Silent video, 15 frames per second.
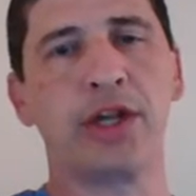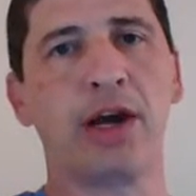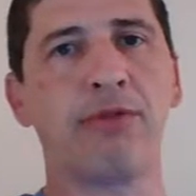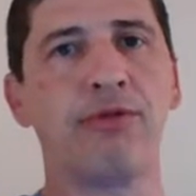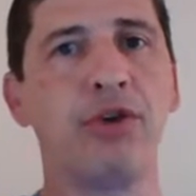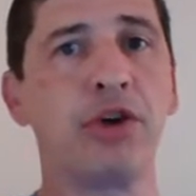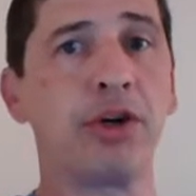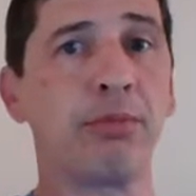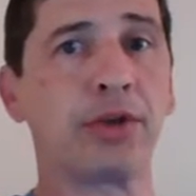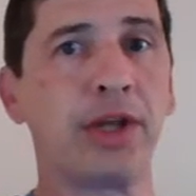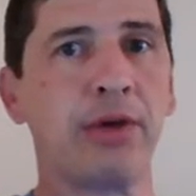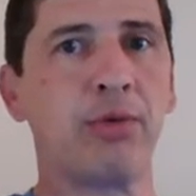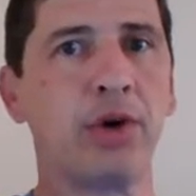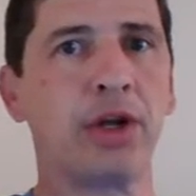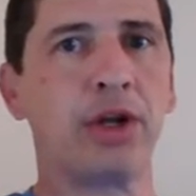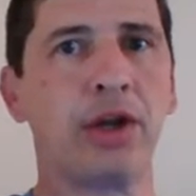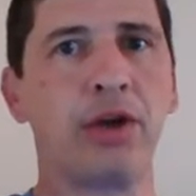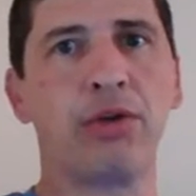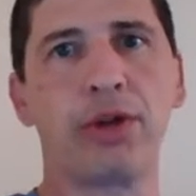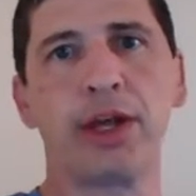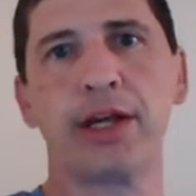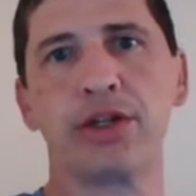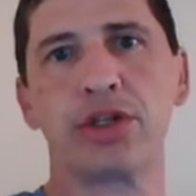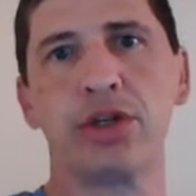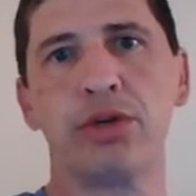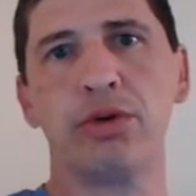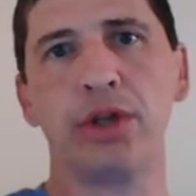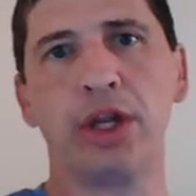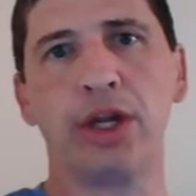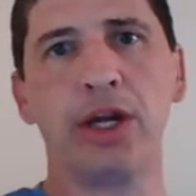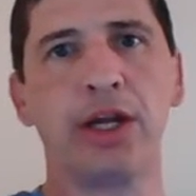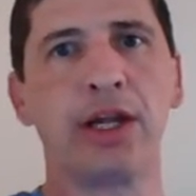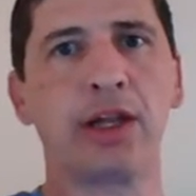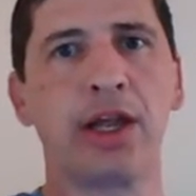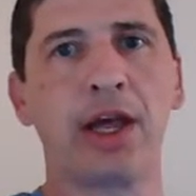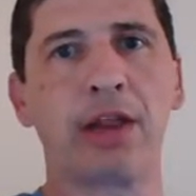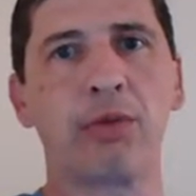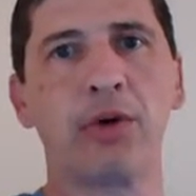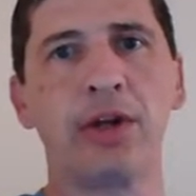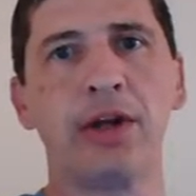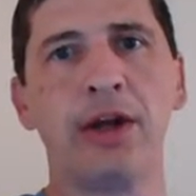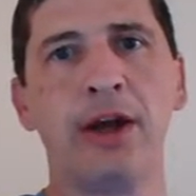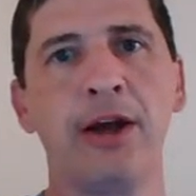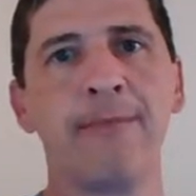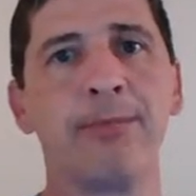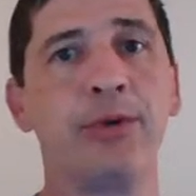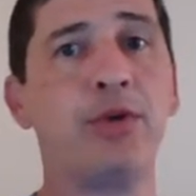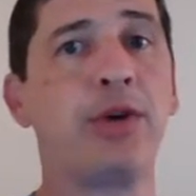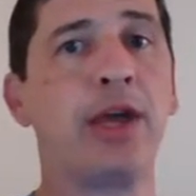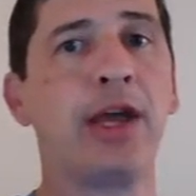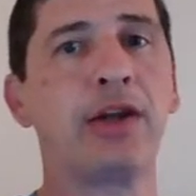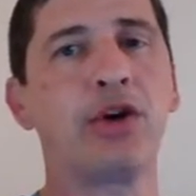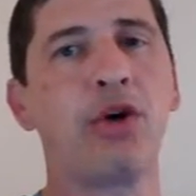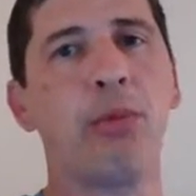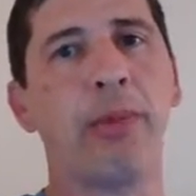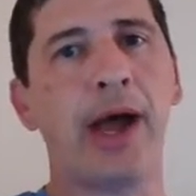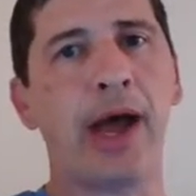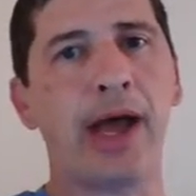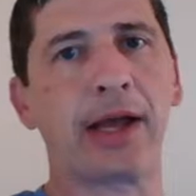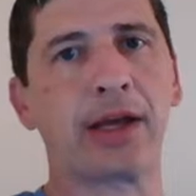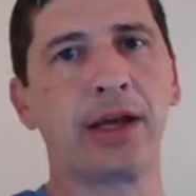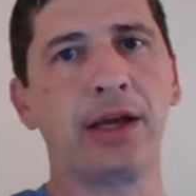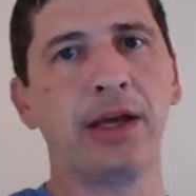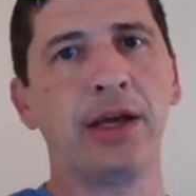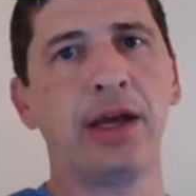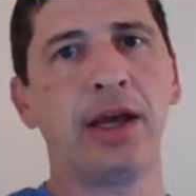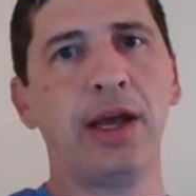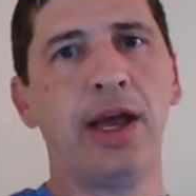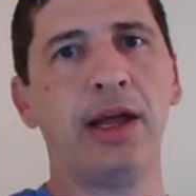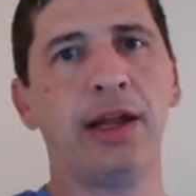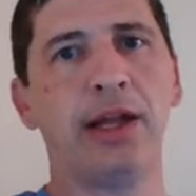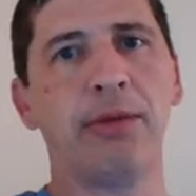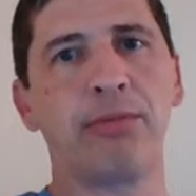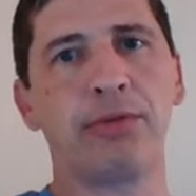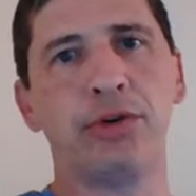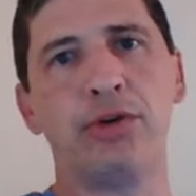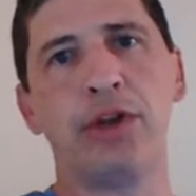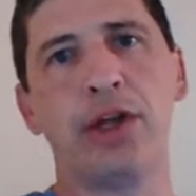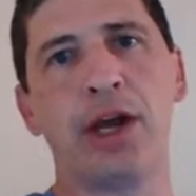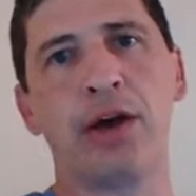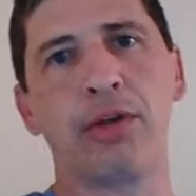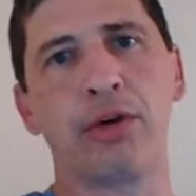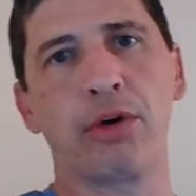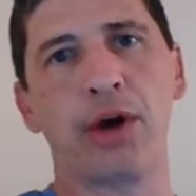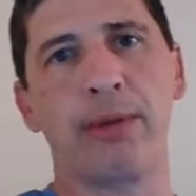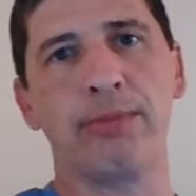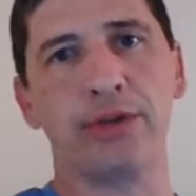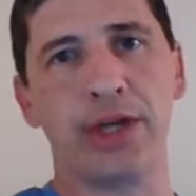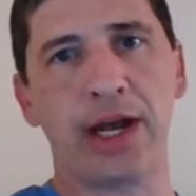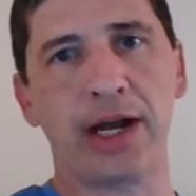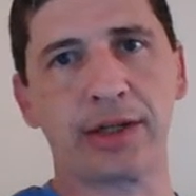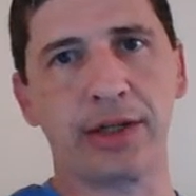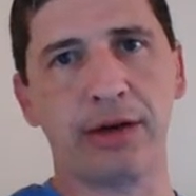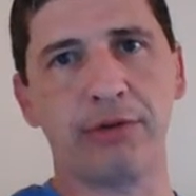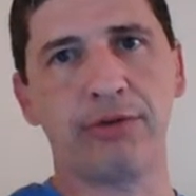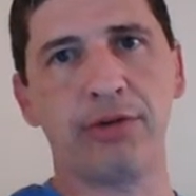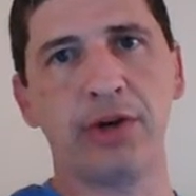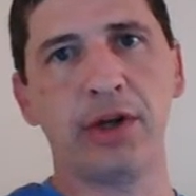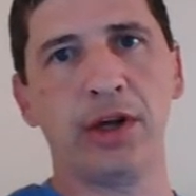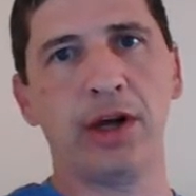Now, if you complete one and you only get 2 and you didn't get the other one, you can go back and then do the other objective